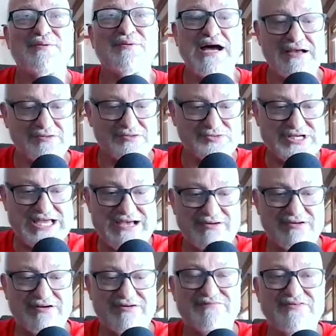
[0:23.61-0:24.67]
Michael's
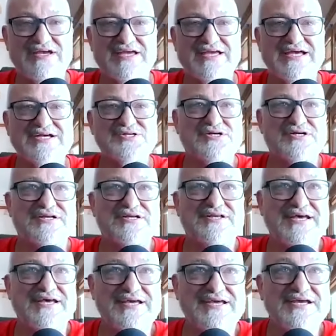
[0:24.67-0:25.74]
out on vacation
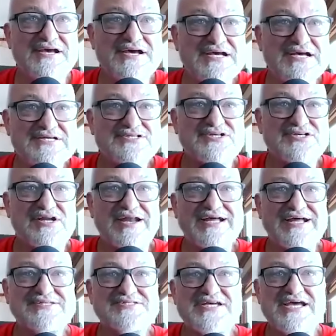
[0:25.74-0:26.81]
today. So
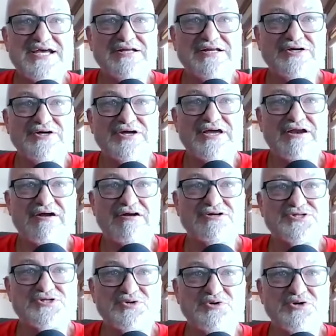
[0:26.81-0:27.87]
let's take a look at our
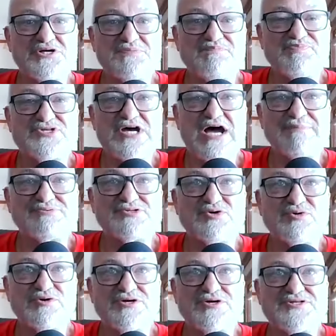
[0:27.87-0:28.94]
story, top
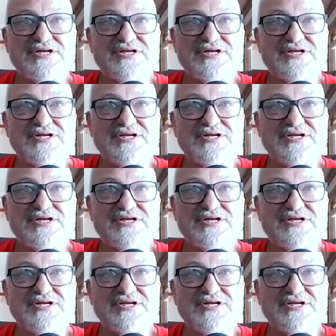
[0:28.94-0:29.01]
stories